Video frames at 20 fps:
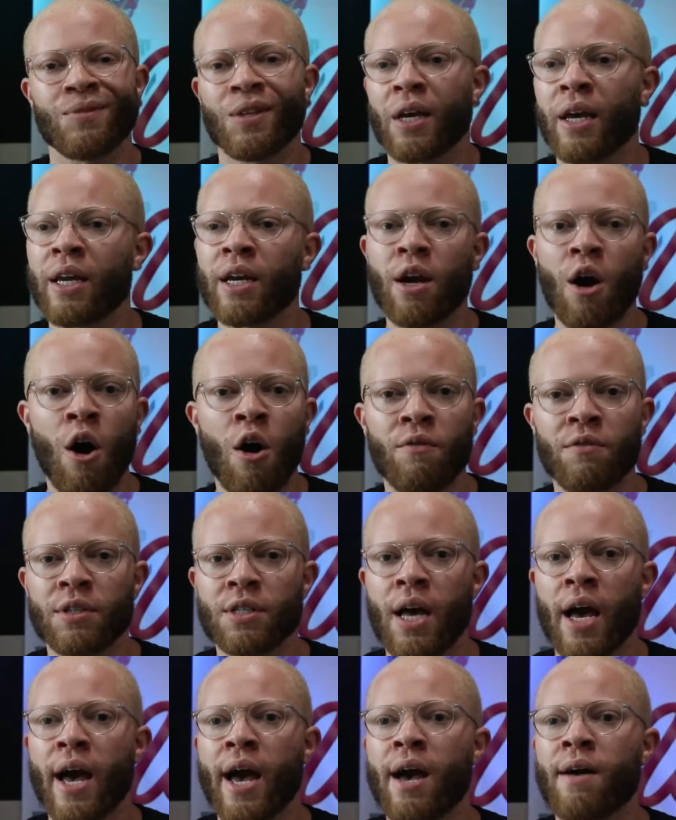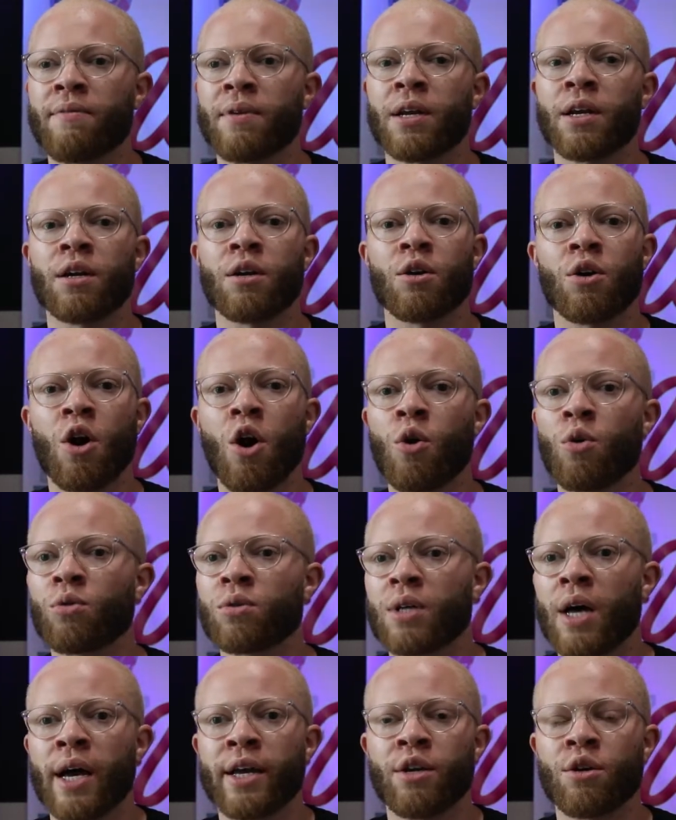any offers I have, any
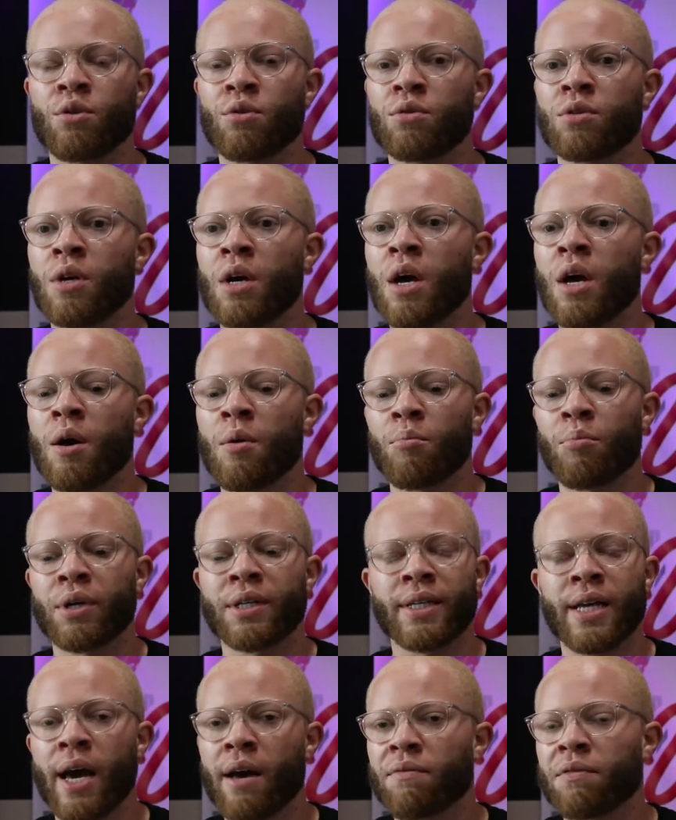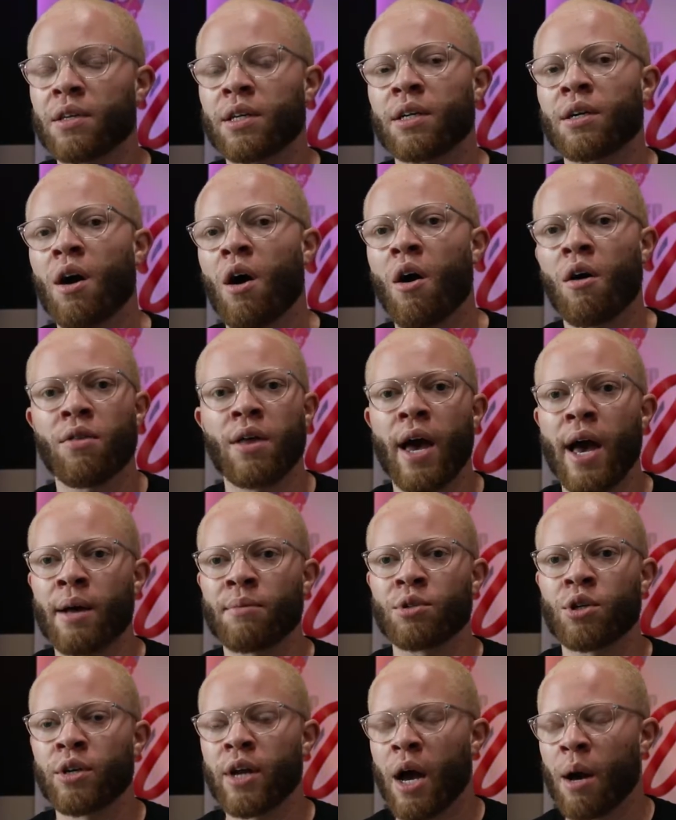codes I use, but definitely all the
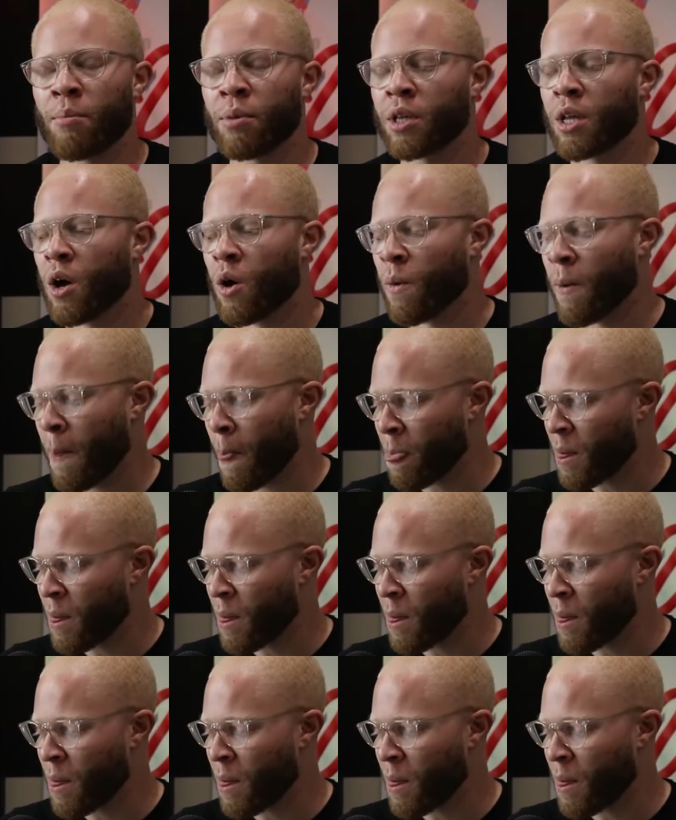apps are down below.